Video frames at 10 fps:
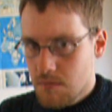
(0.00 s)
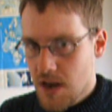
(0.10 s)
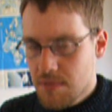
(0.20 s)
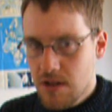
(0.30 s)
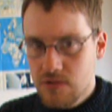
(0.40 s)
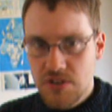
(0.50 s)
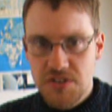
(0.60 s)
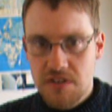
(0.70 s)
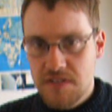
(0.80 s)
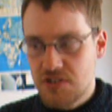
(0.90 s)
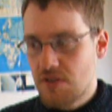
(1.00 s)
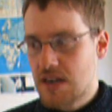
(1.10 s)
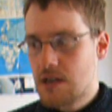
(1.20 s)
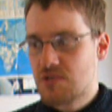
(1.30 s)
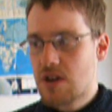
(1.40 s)
My apologies if this
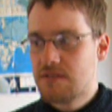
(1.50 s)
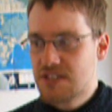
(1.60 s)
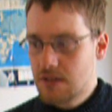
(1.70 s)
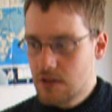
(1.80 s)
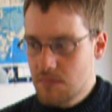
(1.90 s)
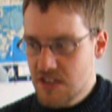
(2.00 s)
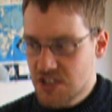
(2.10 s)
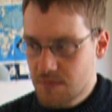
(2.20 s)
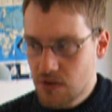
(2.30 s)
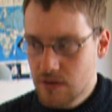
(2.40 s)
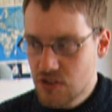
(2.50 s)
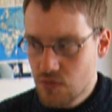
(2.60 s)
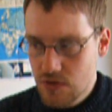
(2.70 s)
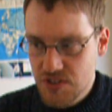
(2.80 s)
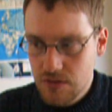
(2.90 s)
rant comes off as a little mean-spirited
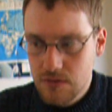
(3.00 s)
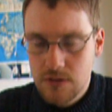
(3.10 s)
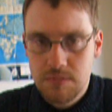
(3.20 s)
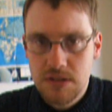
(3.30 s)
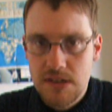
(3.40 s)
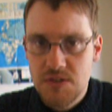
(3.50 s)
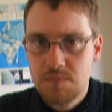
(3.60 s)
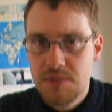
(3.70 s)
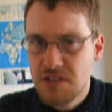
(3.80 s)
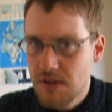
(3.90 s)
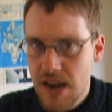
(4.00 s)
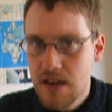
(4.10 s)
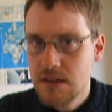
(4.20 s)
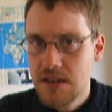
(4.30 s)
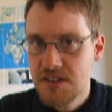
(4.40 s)
towards the local police, but the
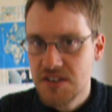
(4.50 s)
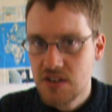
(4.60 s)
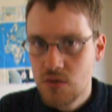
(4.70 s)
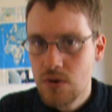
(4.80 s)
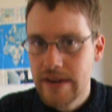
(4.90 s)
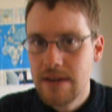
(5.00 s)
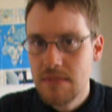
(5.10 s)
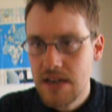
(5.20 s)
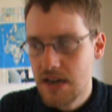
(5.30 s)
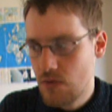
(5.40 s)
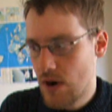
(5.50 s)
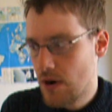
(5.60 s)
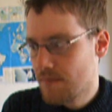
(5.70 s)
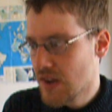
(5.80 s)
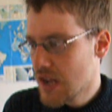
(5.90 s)
reality is that Tori can be
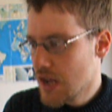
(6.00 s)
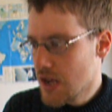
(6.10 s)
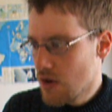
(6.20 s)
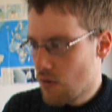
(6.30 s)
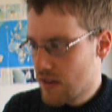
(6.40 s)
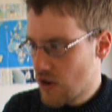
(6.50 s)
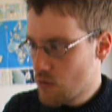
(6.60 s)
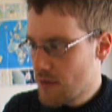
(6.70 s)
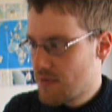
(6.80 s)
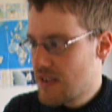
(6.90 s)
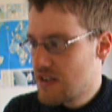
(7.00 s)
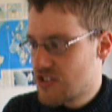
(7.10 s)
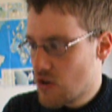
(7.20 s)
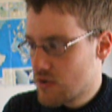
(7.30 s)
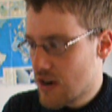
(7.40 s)
anywhere. While the OPP
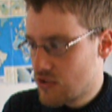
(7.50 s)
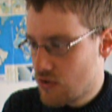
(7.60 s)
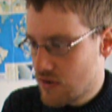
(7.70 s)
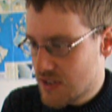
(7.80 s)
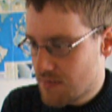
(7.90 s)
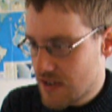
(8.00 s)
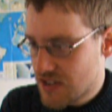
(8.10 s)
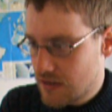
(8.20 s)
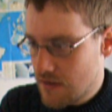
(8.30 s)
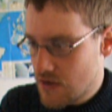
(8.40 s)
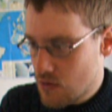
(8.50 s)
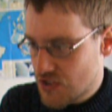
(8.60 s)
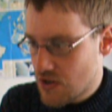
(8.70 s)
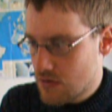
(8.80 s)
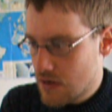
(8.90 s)
is no doubt doing its best to leave no
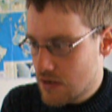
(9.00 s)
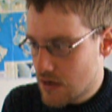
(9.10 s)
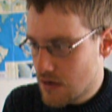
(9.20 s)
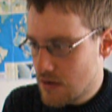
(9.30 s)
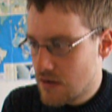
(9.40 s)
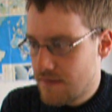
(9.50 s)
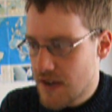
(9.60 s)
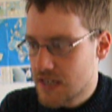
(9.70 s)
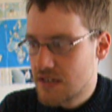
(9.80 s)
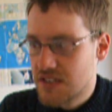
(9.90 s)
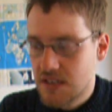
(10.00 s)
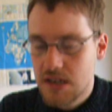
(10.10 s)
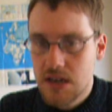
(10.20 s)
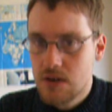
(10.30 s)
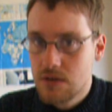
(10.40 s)
stone unturned, the fact is that
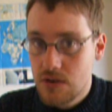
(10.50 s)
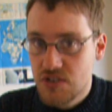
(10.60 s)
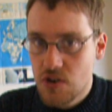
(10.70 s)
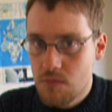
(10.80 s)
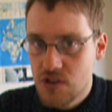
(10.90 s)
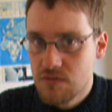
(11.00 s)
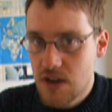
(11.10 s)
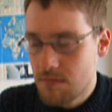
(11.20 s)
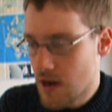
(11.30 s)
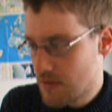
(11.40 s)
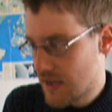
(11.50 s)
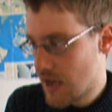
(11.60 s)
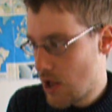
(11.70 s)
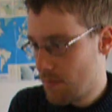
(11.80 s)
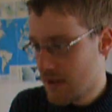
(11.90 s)
they can only do so much without public
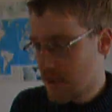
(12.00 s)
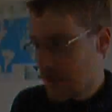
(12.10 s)
help.